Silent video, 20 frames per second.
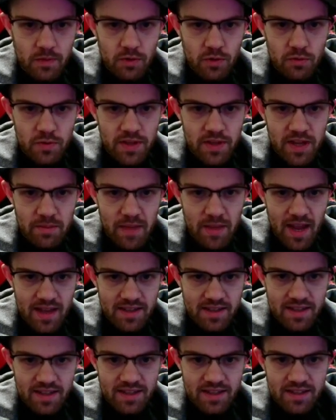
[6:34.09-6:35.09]
Ooh, and they
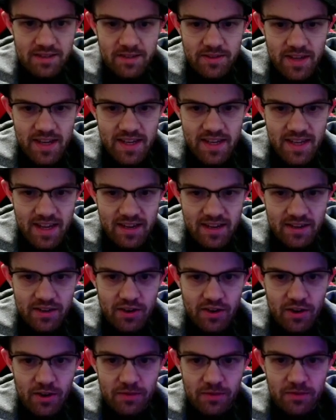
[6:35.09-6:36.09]
Mantis, so they get a
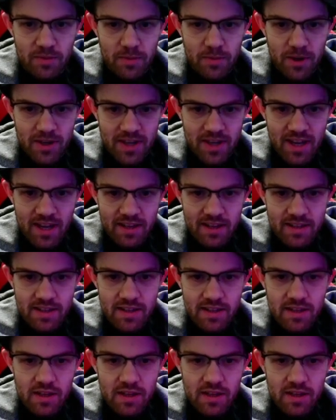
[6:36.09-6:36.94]
card from our deck.